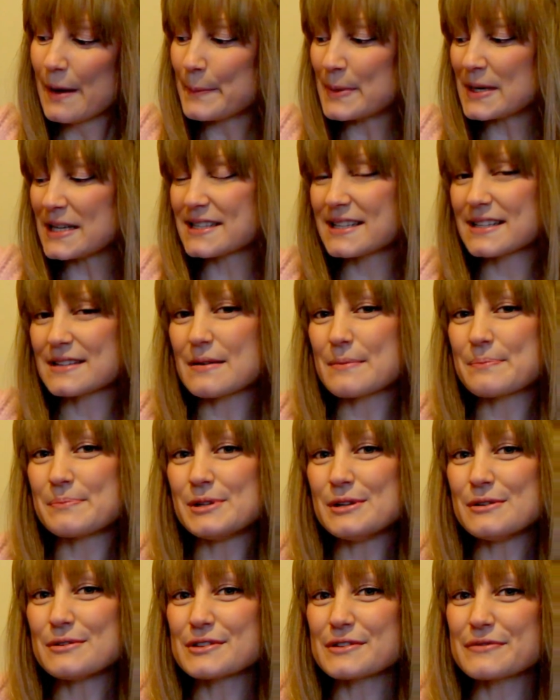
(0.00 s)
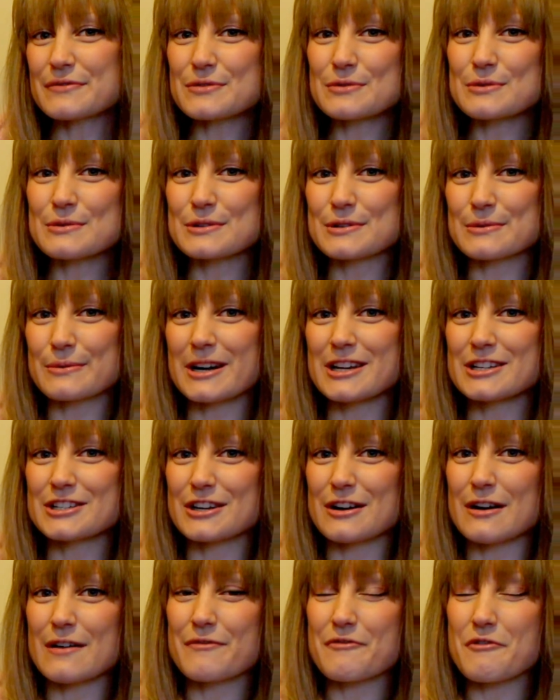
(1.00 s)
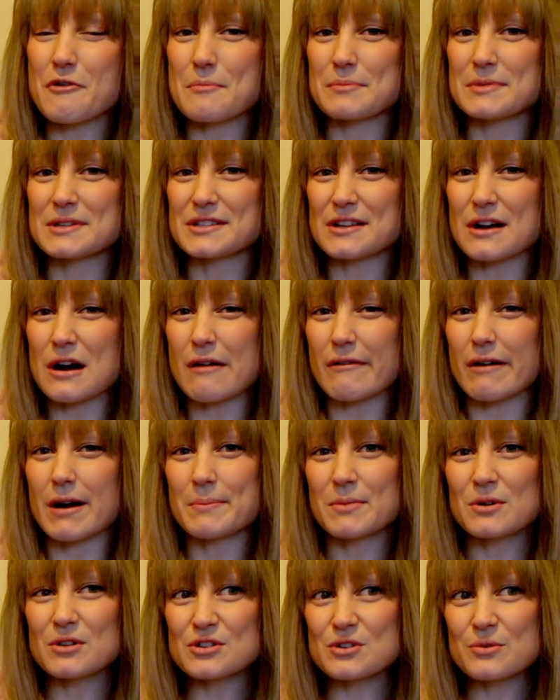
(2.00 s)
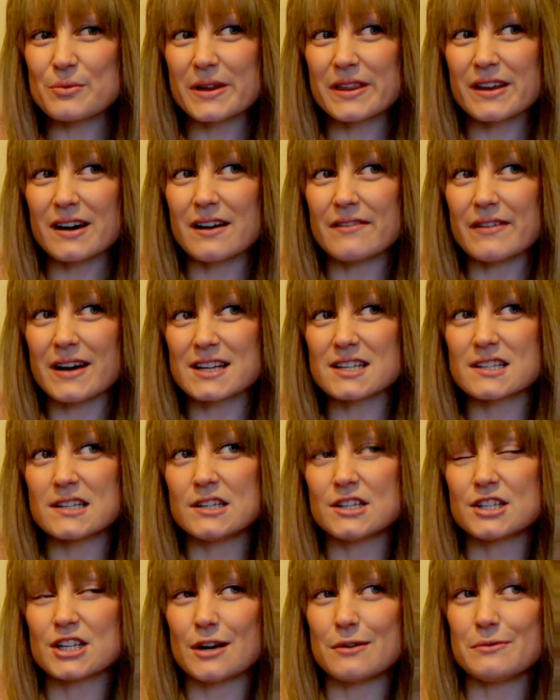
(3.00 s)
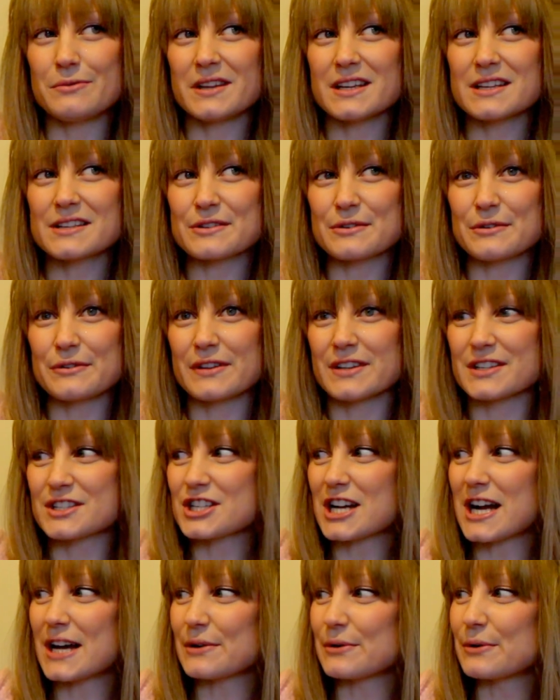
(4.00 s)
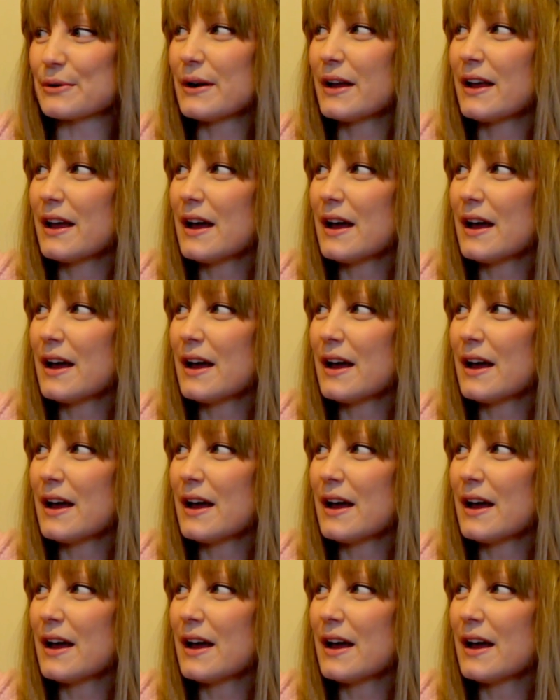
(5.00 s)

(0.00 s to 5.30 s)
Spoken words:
But it's this beautiful sweatshirt from Zara. I'm not sure whether I've actually shown this on this channel,